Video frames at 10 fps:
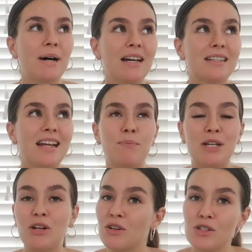But
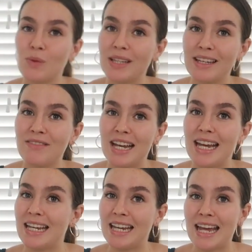because we live
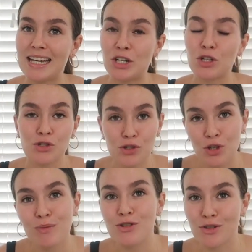in a
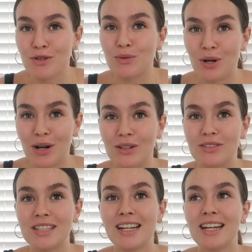consumer driven
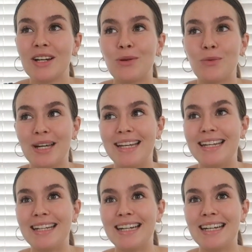world,
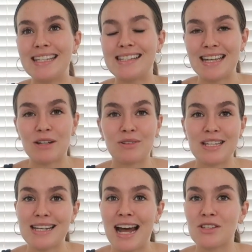we see all
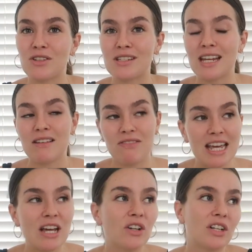these ads on
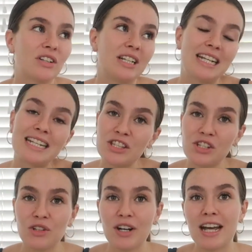TV, on
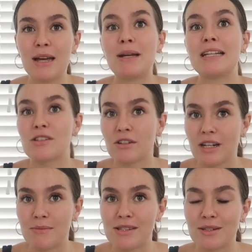
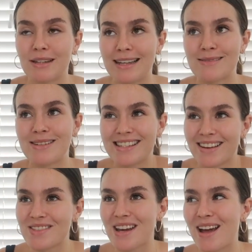Instagram still gets me
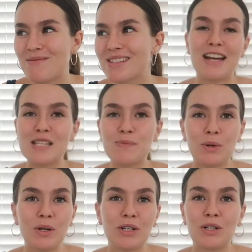sometimes,
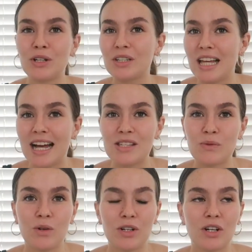Facebook, Google ads
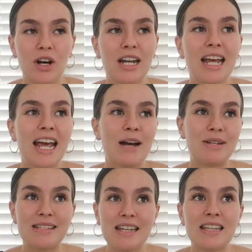and whatnot, and
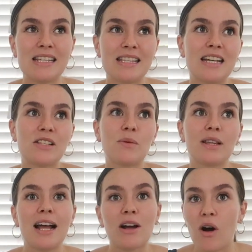we see these things and we're
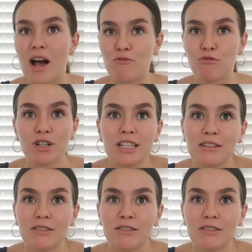like, oh, I really,